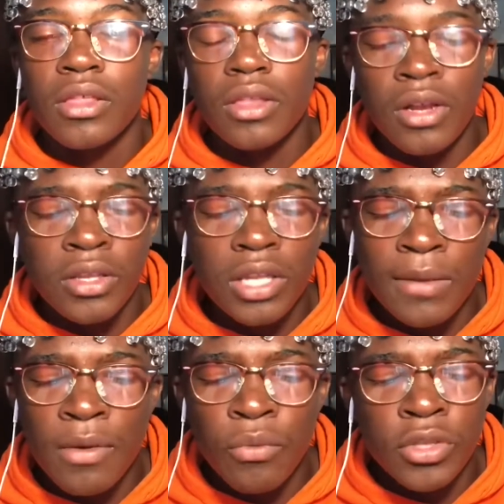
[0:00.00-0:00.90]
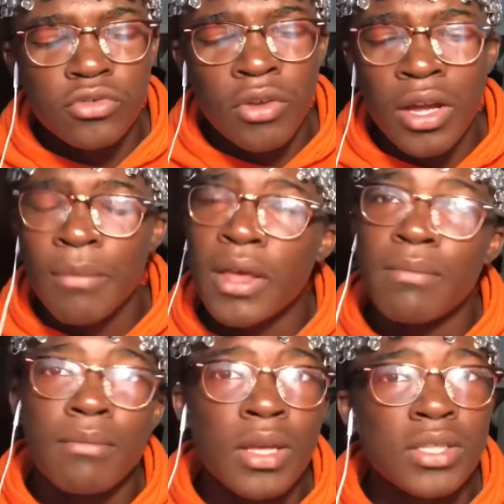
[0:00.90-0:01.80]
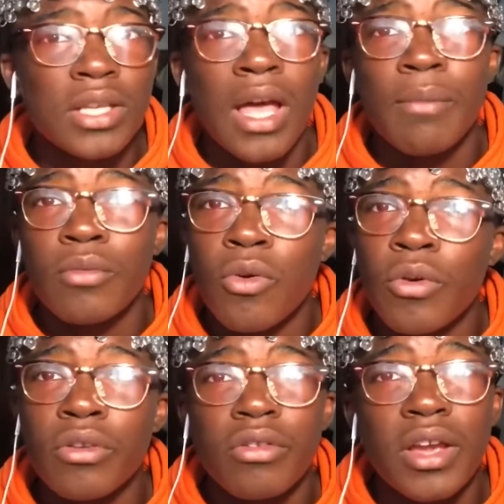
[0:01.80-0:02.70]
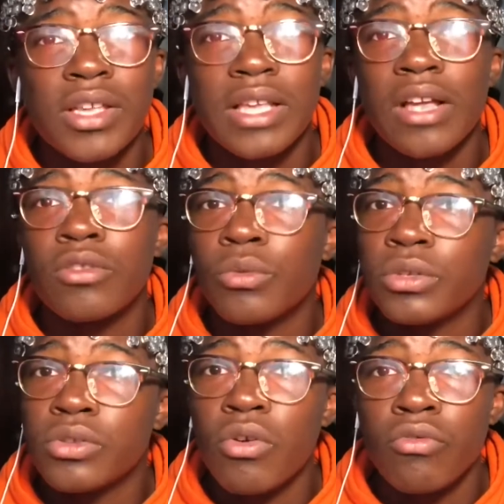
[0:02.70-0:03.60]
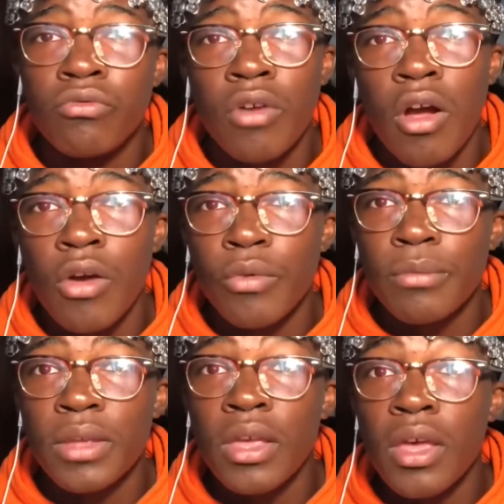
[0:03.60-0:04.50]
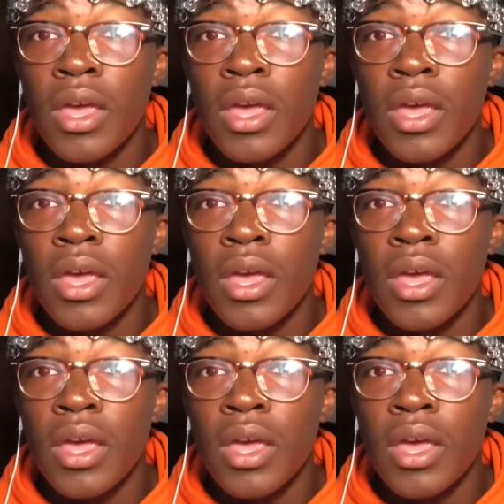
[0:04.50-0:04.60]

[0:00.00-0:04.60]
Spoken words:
They're telling me what's wrong. I'm like, miss, I'm going crazy. I don't know what's going wrong with me.